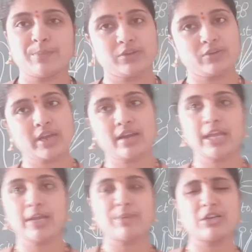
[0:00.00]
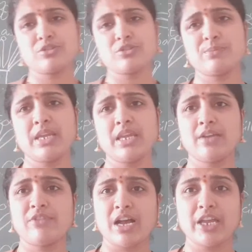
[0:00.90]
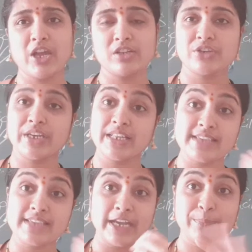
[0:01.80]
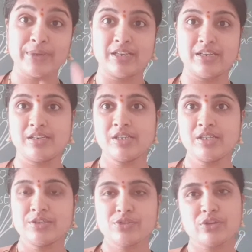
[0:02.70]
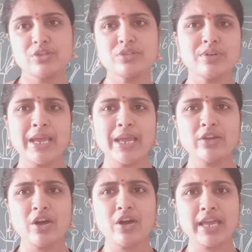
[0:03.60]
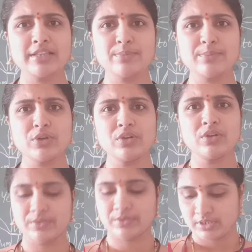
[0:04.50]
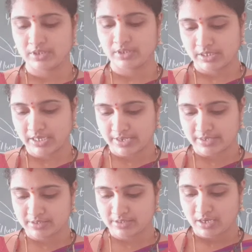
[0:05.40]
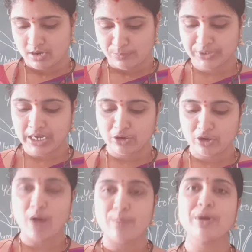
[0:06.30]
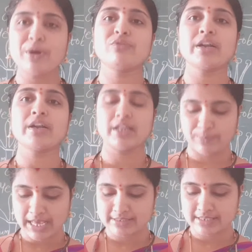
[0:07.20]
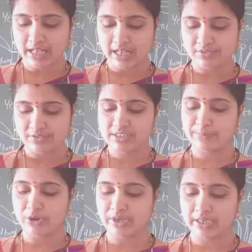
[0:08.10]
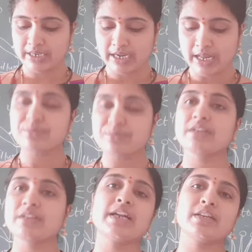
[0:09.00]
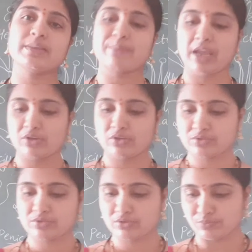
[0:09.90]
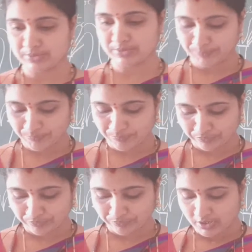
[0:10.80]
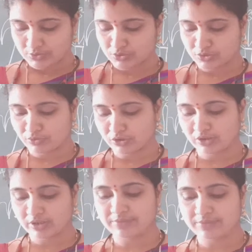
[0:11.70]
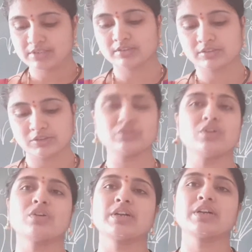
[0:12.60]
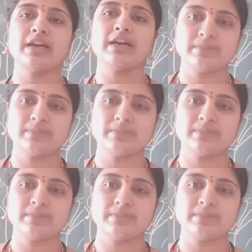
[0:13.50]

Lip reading: You can take mushrooms. Being fungi also, it is edible. So useful microorganism, no? Yes. Put a drop of water, place a cover slip on it and observe it under the microscope. So photographs, you know, curd.